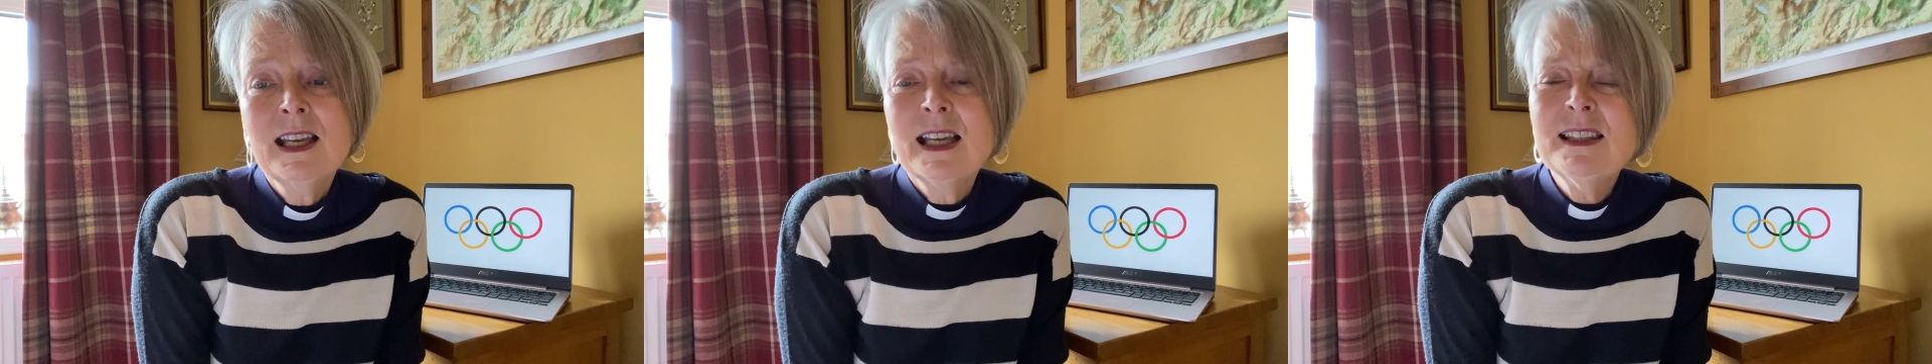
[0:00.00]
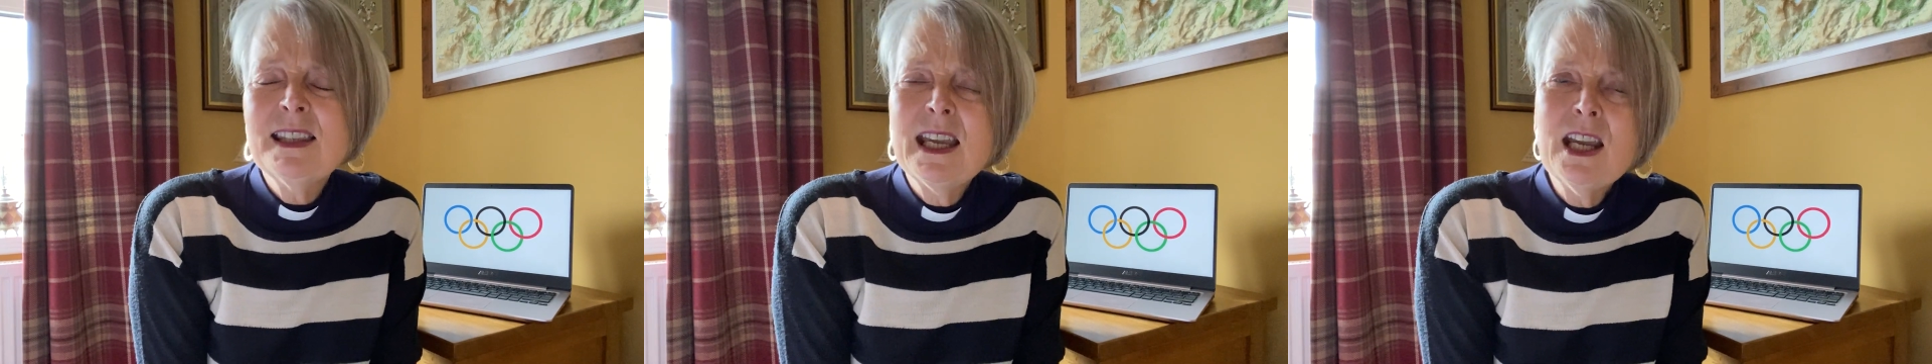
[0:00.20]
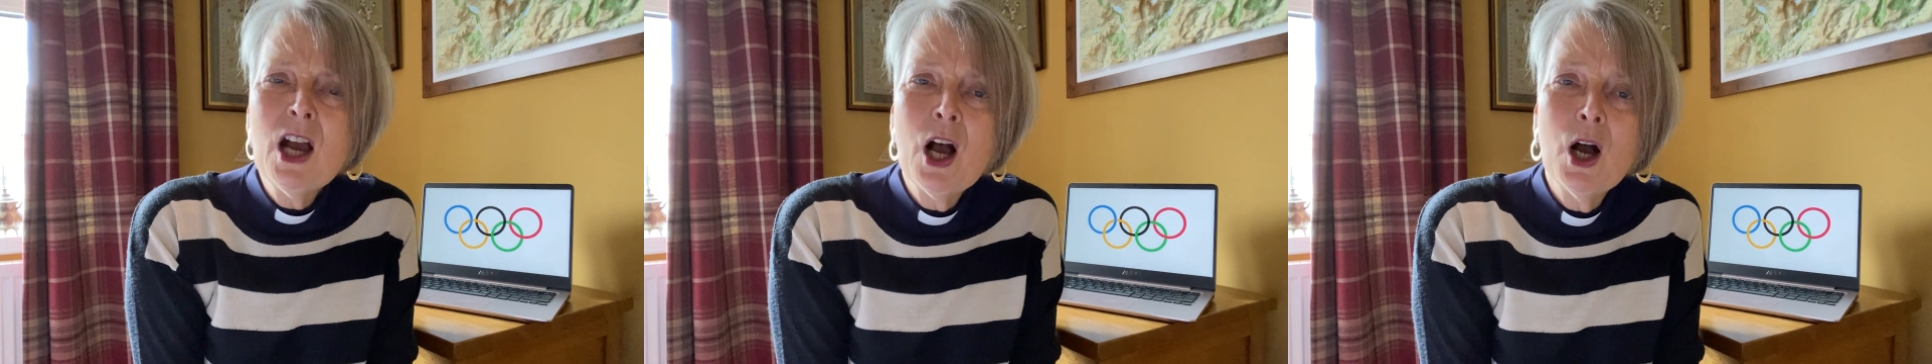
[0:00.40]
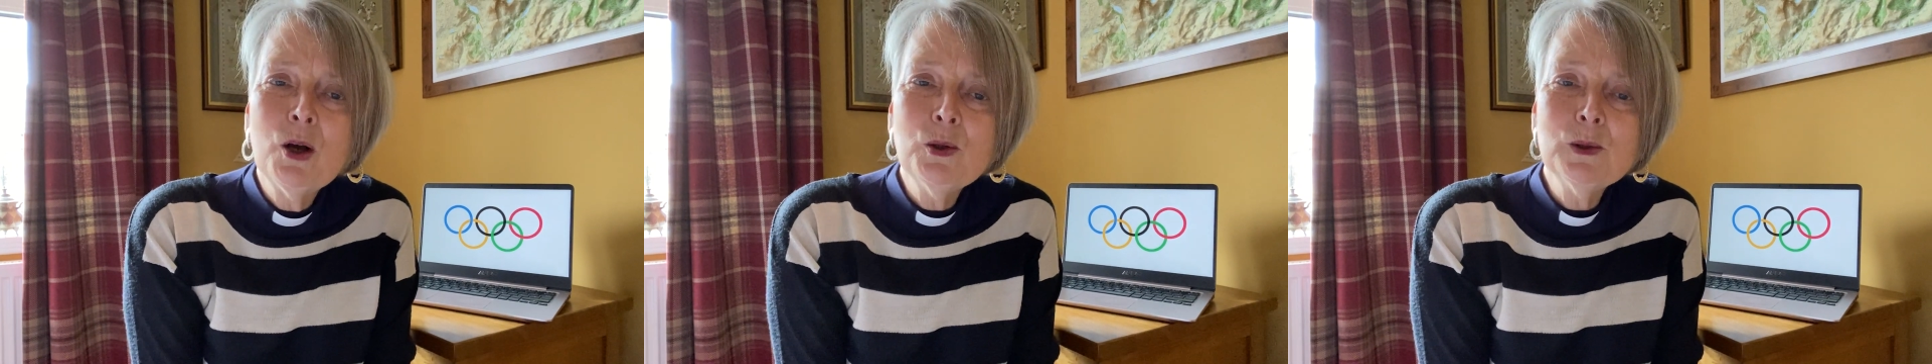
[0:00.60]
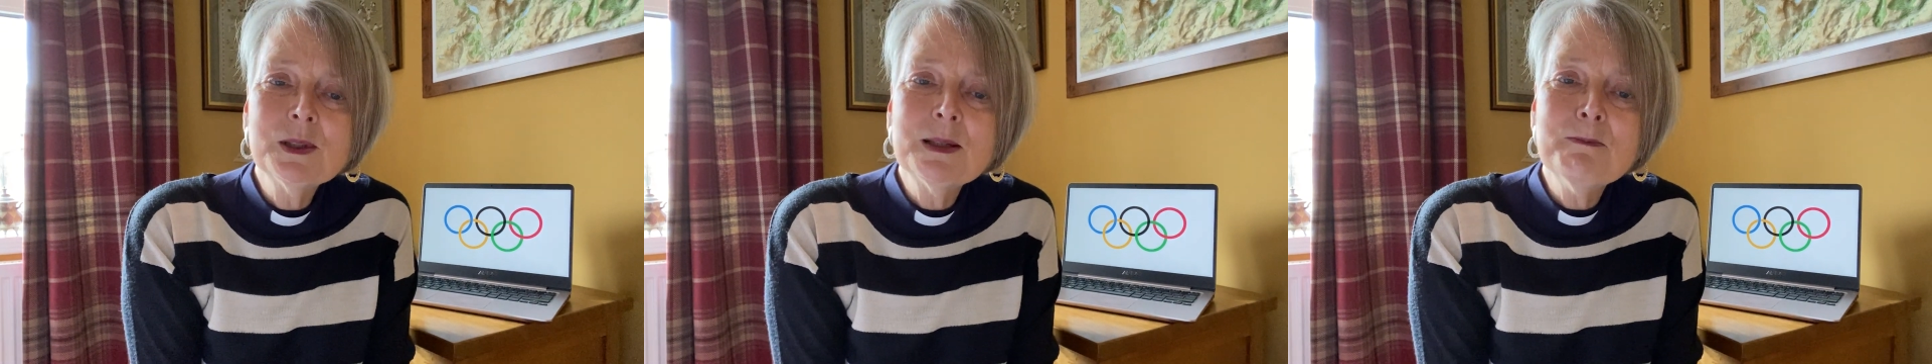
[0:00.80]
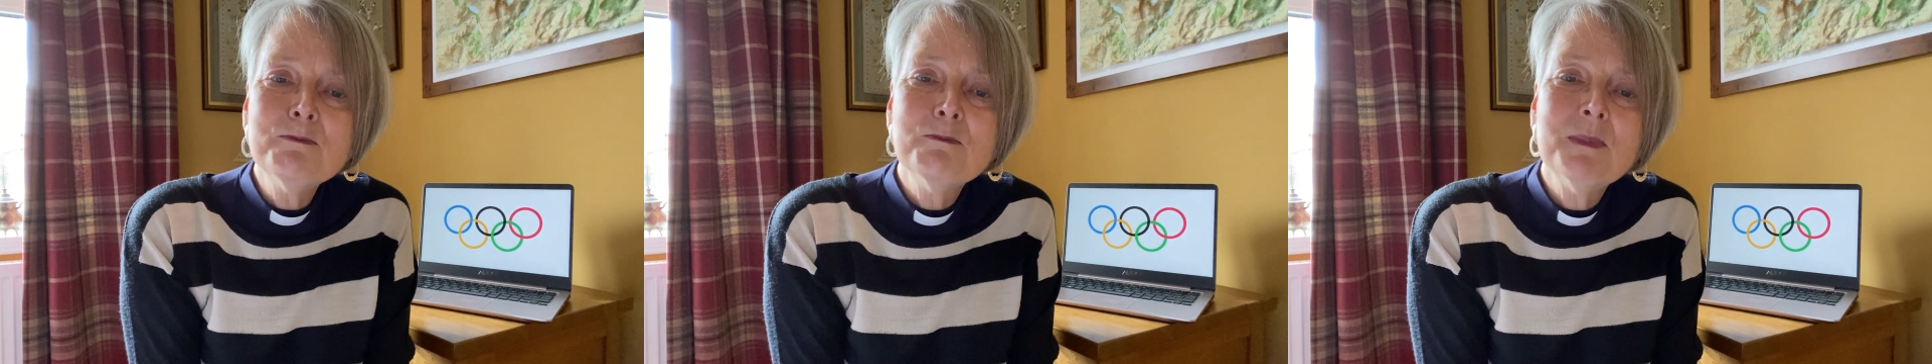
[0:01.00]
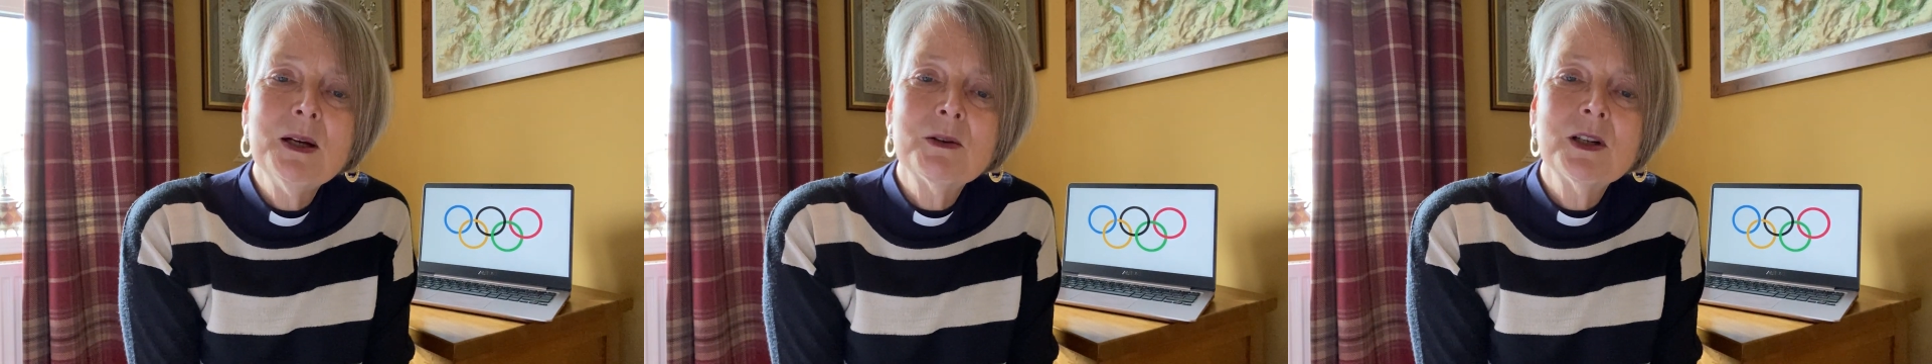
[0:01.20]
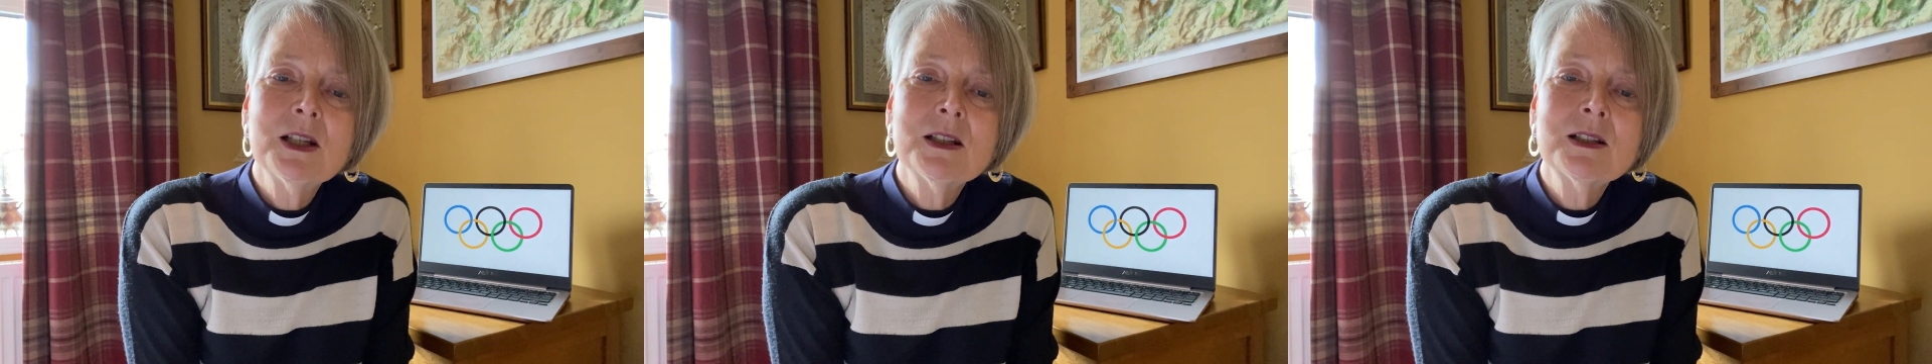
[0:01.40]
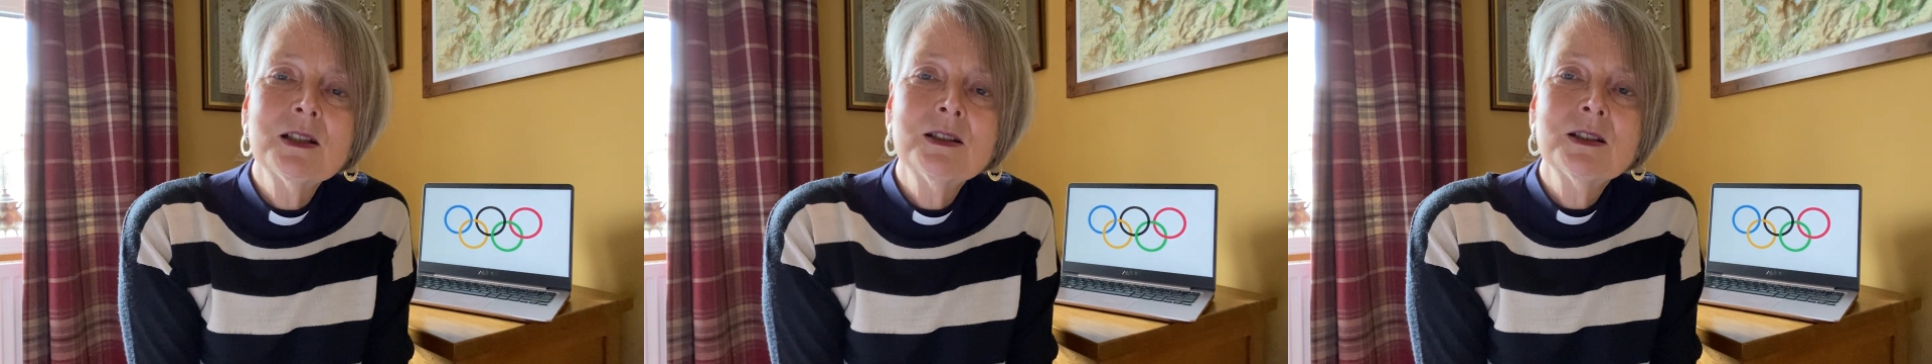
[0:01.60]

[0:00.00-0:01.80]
and they hold a mirror